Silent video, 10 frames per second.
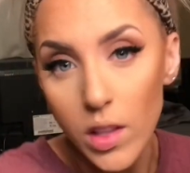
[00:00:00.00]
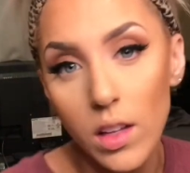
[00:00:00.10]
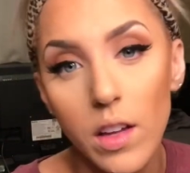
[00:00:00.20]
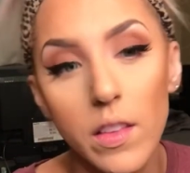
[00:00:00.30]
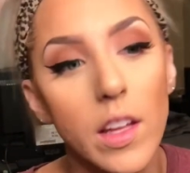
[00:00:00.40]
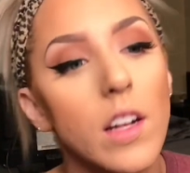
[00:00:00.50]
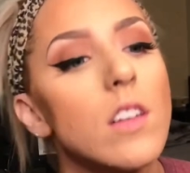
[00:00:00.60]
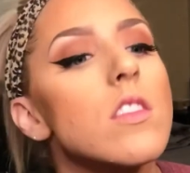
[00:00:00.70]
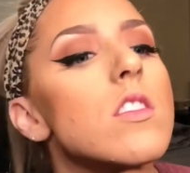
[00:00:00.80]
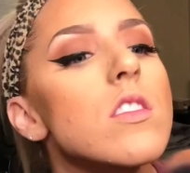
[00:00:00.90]
And then
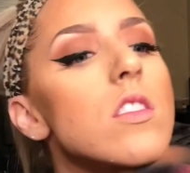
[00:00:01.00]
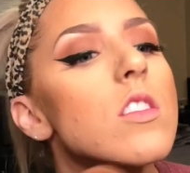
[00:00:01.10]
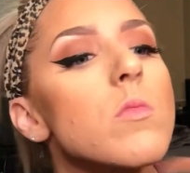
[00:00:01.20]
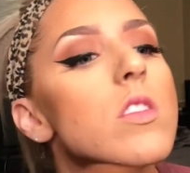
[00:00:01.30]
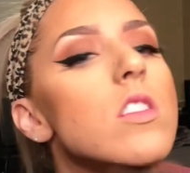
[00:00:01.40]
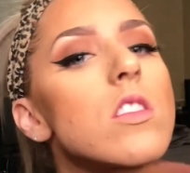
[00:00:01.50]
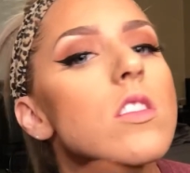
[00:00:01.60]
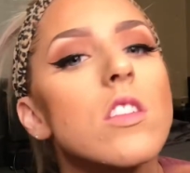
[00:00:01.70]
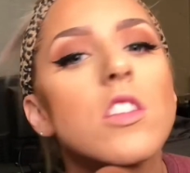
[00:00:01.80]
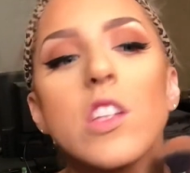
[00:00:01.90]
I'll dust a little bit under
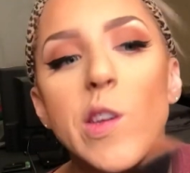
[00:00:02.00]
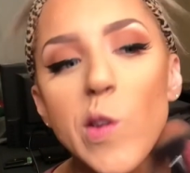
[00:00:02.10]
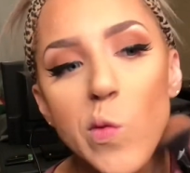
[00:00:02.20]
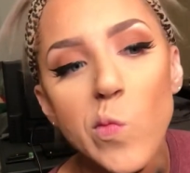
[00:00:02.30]
the chin.